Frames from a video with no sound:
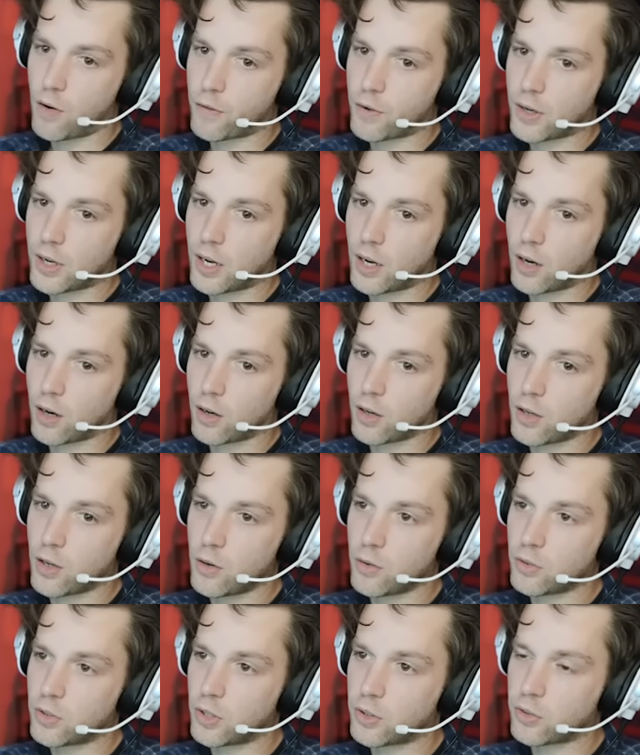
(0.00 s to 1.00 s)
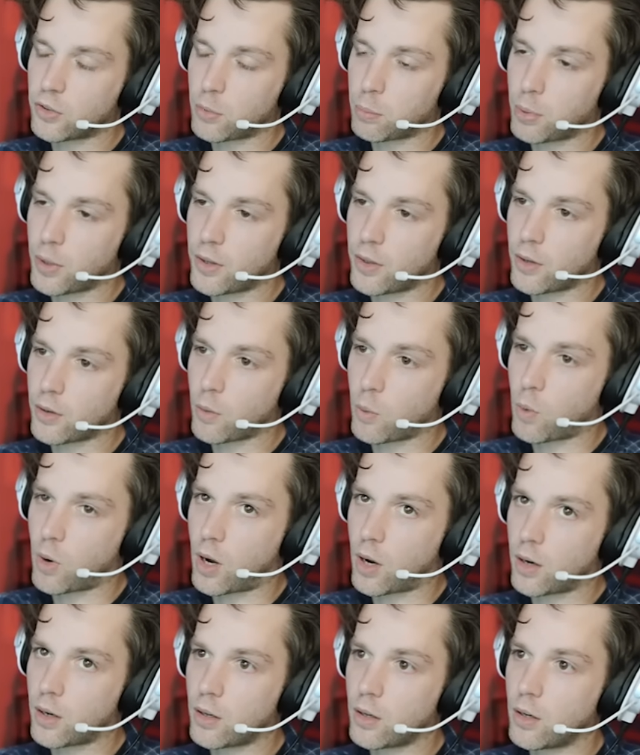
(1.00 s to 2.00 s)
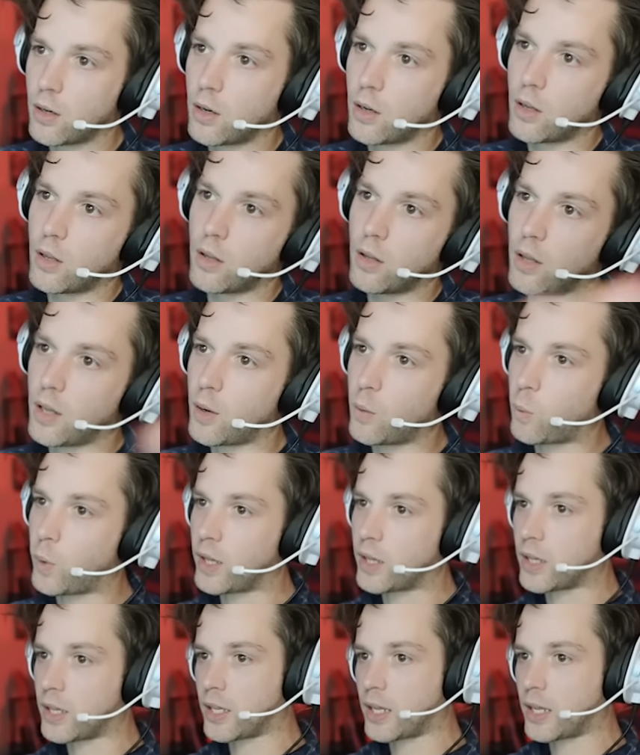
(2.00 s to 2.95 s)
over here, use this to breathe underwater and win the